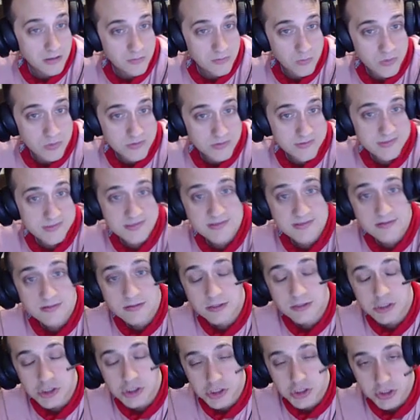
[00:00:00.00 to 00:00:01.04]
Haunted Woods,
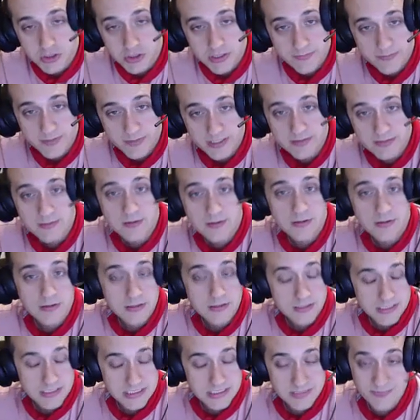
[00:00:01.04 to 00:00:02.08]
Journeyman,
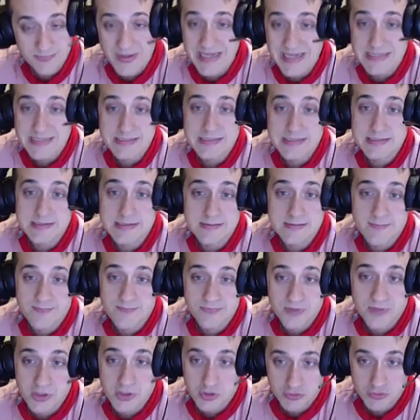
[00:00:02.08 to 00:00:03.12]
Spices,
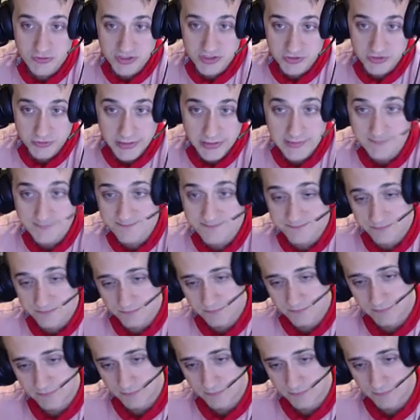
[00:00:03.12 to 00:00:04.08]
Treasury,